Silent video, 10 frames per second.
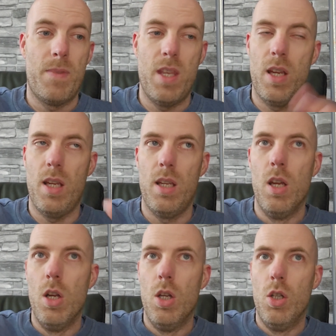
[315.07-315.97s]
they
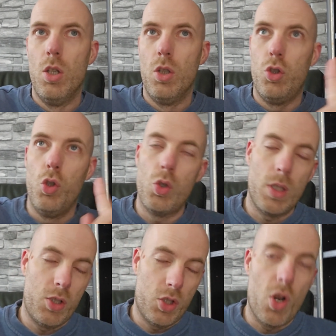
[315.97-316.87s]

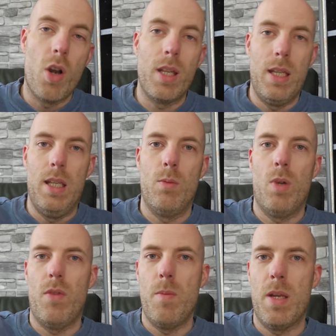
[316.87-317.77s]
usually start again.
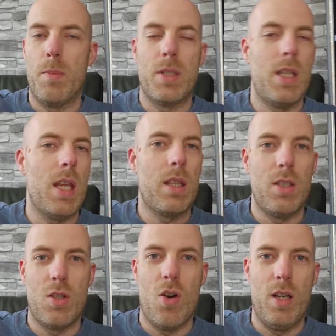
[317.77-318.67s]
Whenever they make a mistake, they
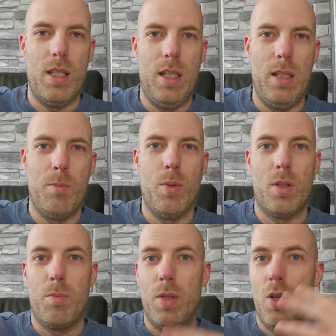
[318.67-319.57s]
start again.
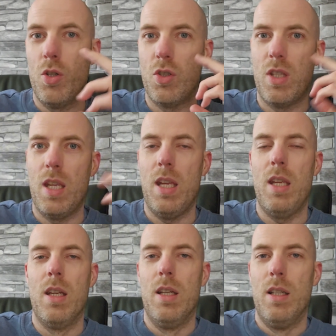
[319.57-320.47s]
But because
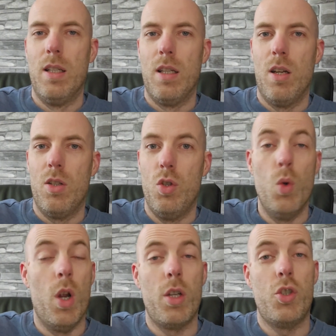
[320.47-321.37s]
they
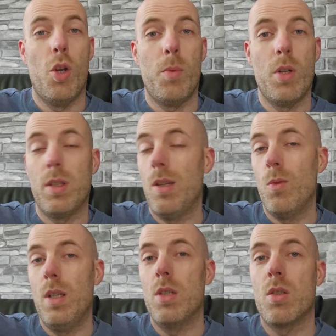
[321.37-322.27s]
know how to jump cut, they
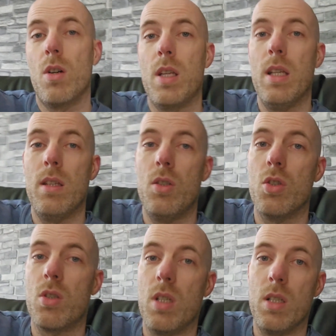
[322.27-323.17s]
don't need to start again. They
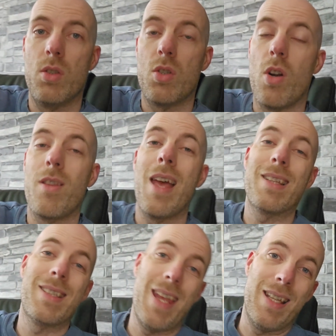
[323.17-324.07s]
just can start
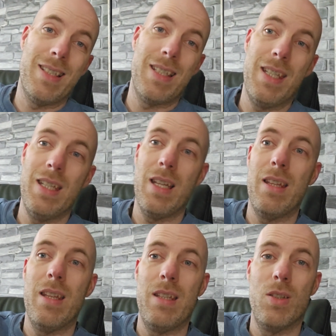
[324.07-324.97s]
that sentence again
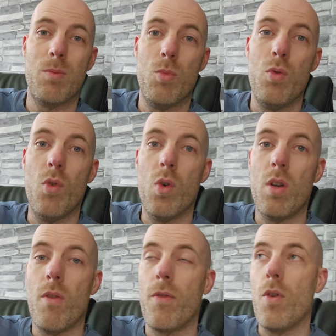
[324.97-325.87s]
and then they just move on
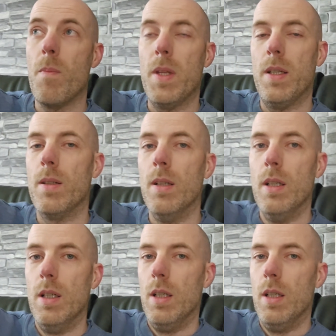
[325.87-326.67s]
from there.